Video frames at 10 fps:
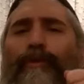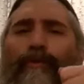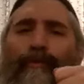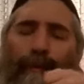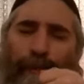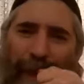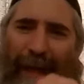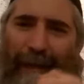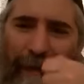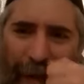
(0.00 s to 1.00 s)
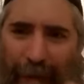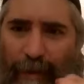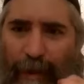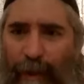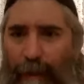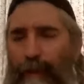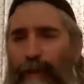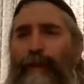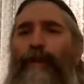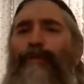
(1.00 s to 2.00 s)
you pay attention
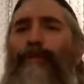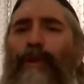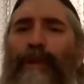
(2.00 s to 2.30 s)
to